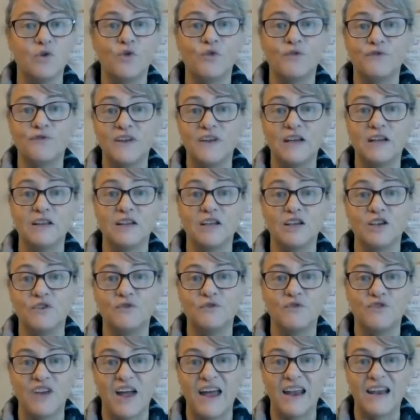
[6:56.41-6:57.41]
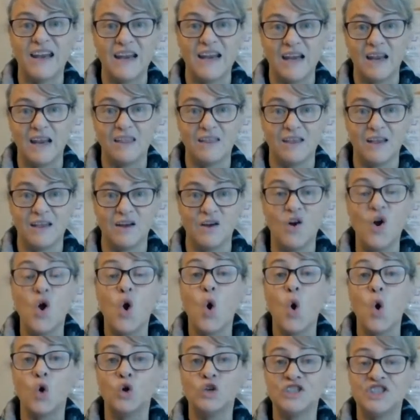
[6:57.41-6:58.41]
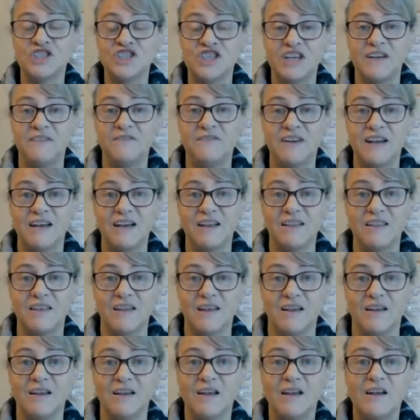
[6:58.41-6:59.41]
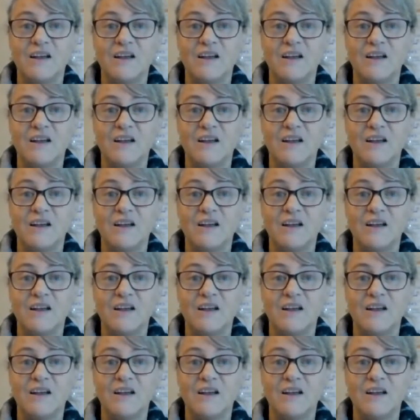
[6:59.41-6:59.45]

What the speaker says: or feel that you've done anything or achieved anything.